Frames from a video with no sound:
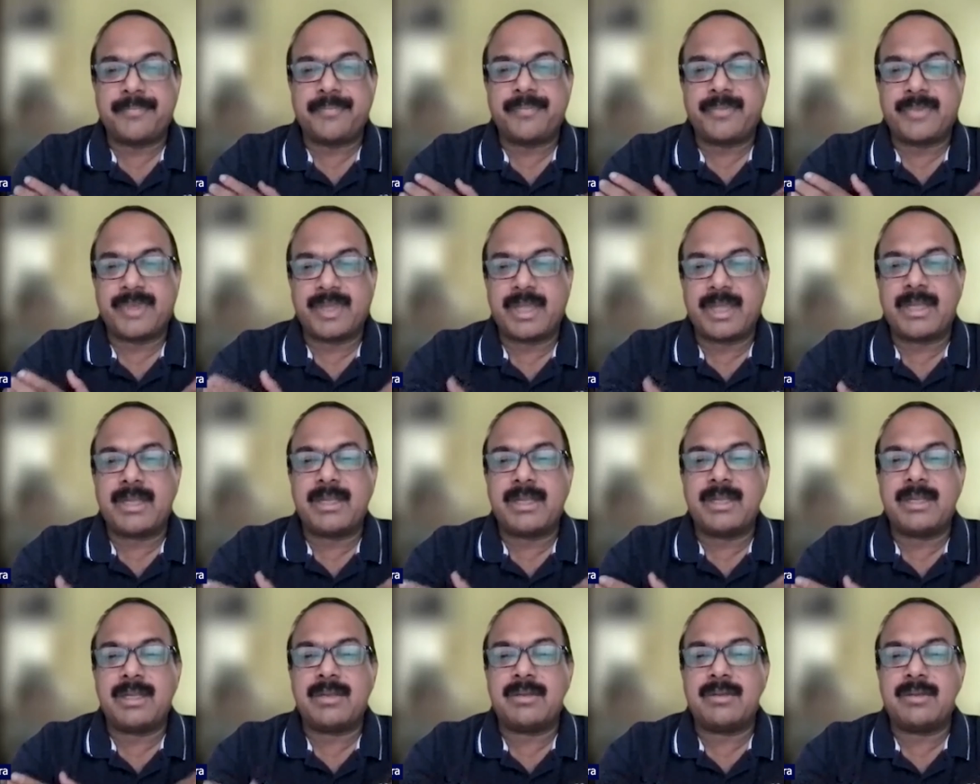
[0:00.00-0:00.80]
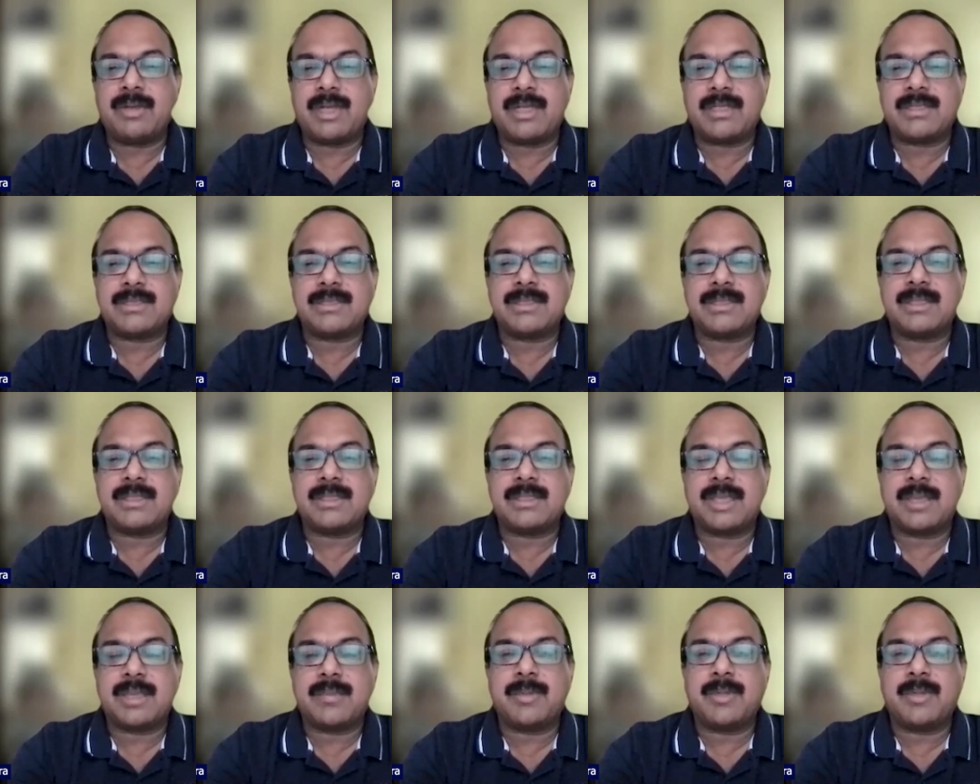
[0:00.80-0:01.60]
then you know as it
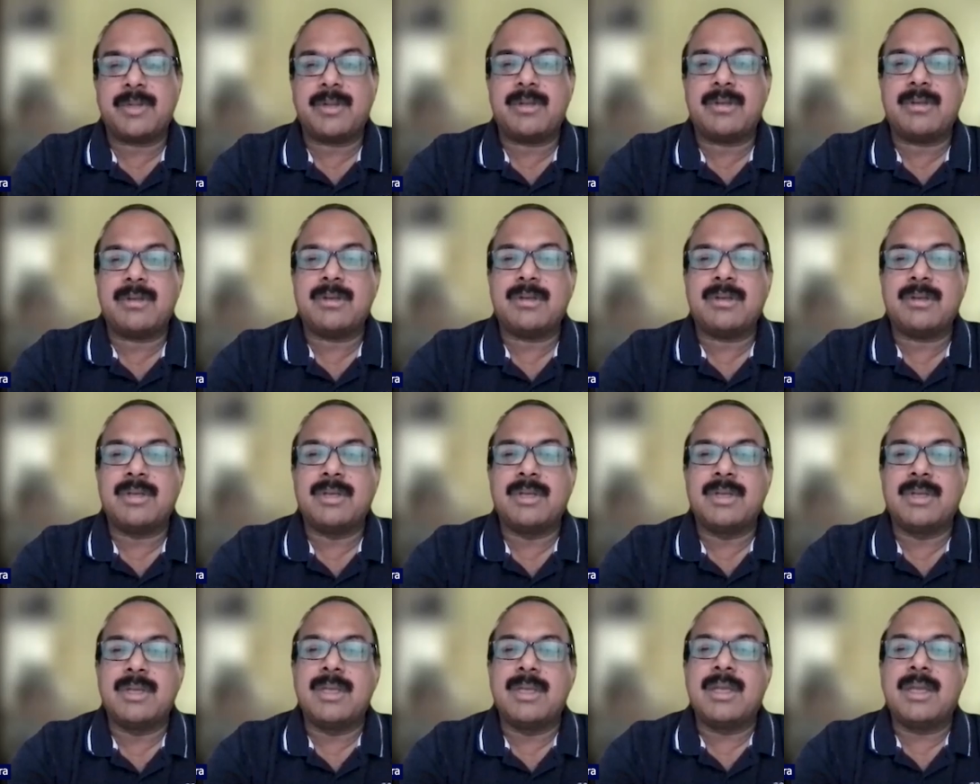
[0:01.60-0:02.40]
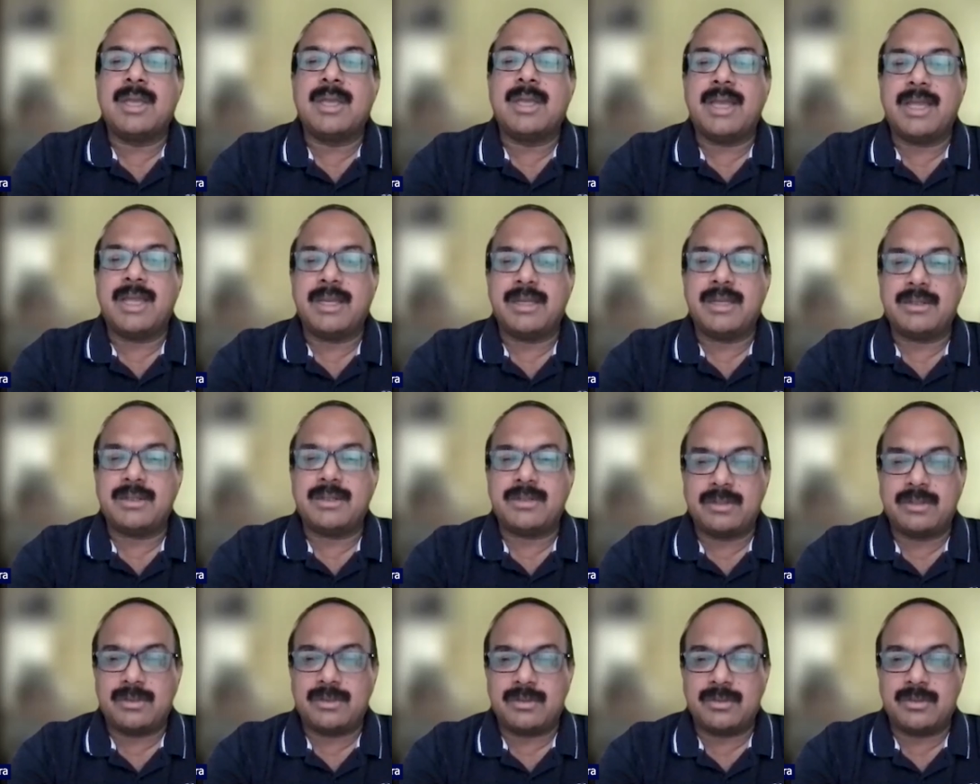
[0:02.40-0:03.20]
came along i
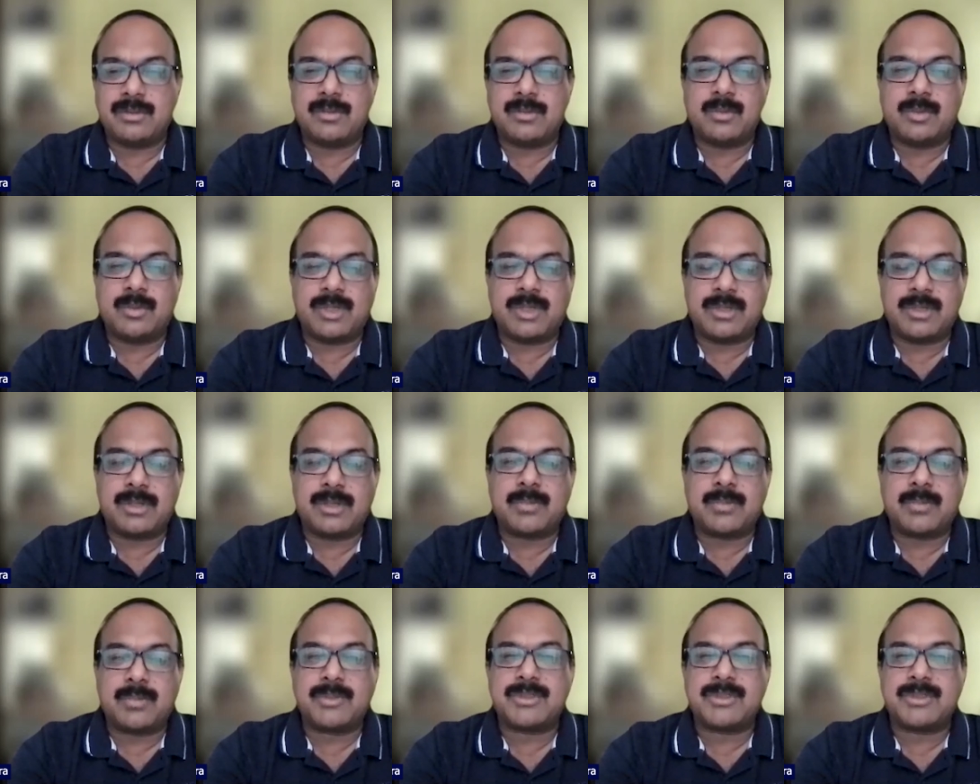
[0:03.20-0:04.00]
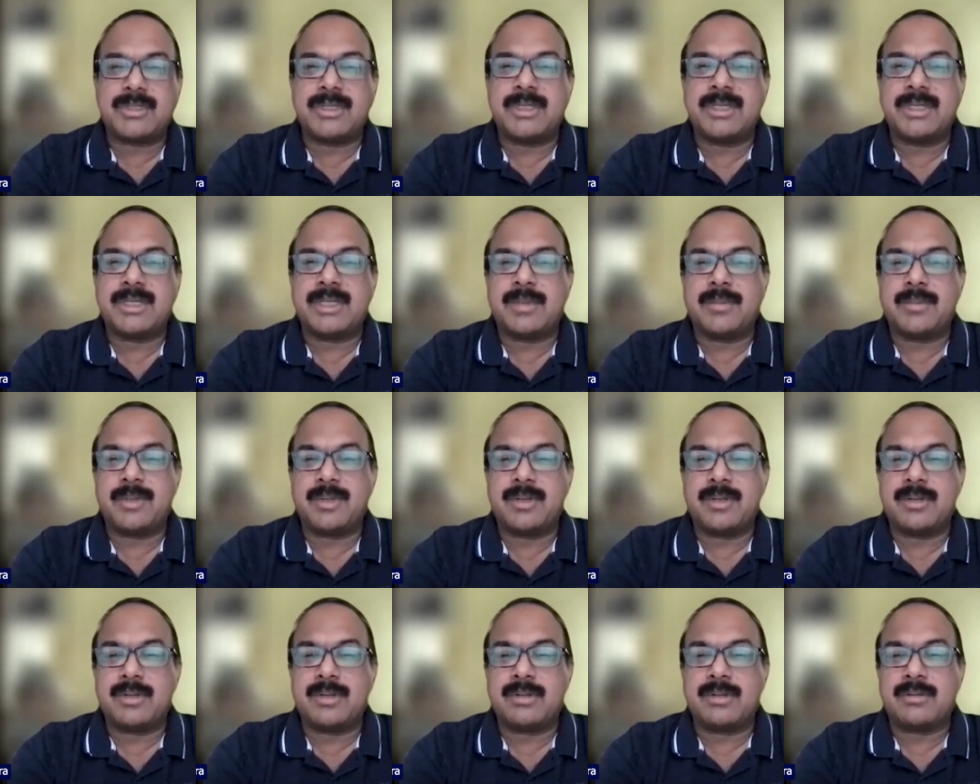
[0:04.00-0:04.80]
took whatever opportunity came
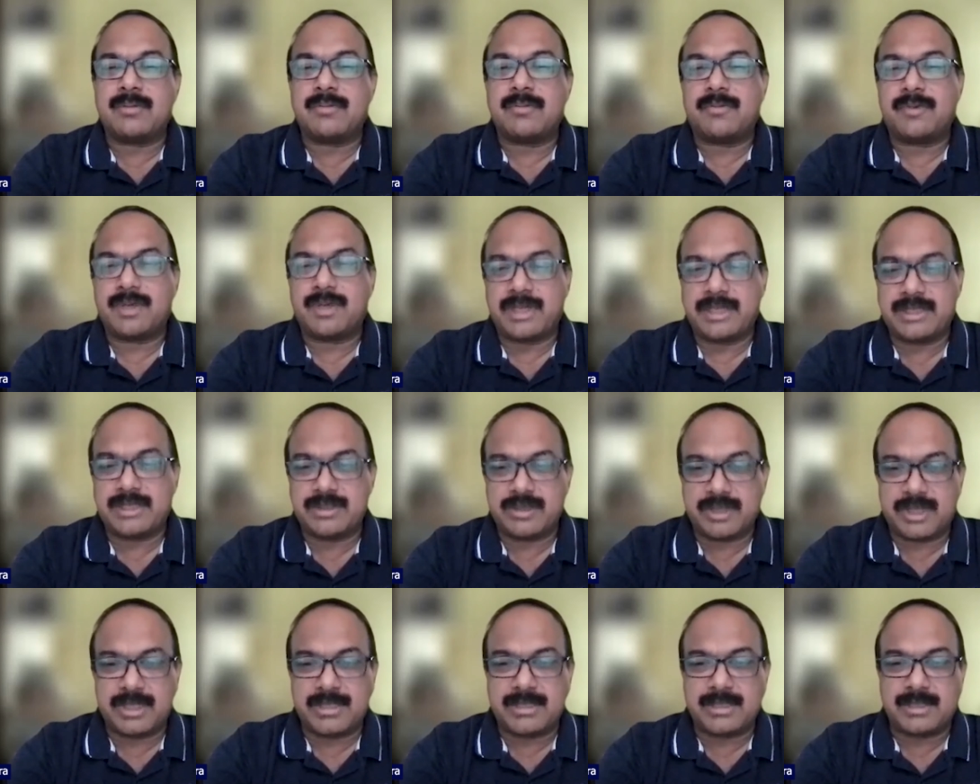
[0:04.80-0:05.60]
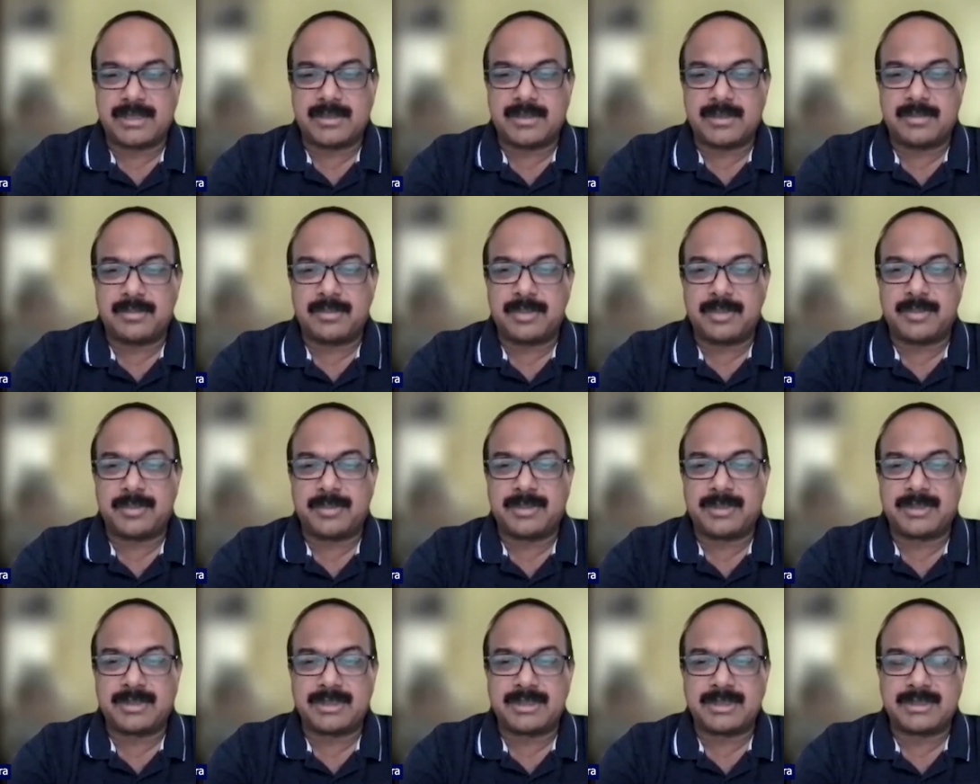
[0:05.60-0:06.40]
along for education
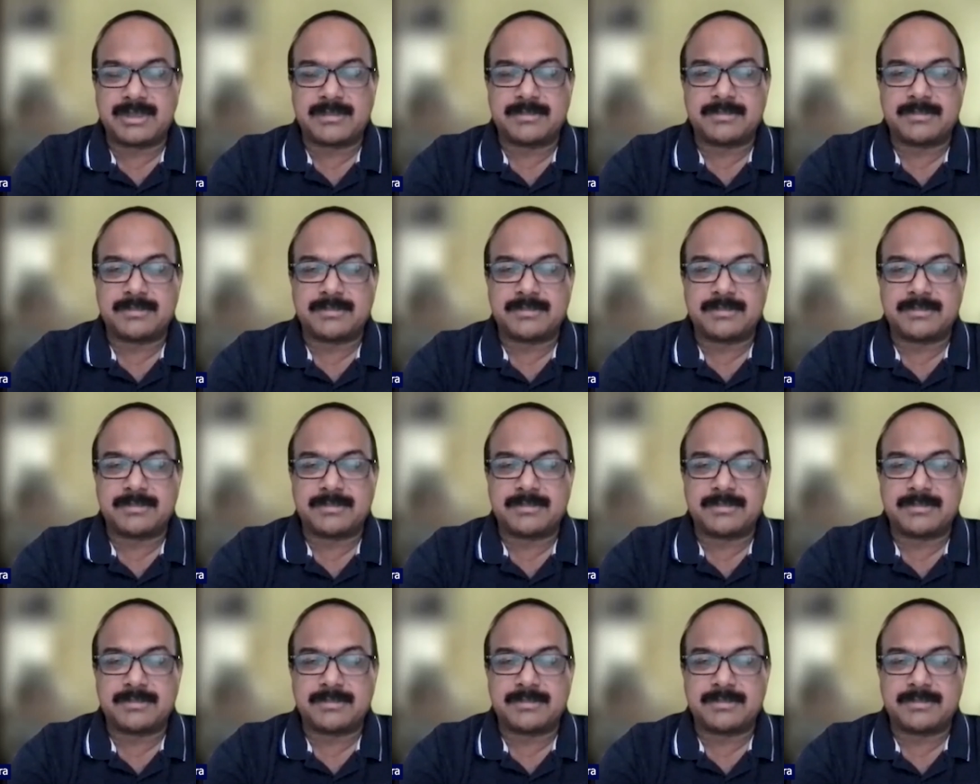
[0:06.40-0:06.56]
purposes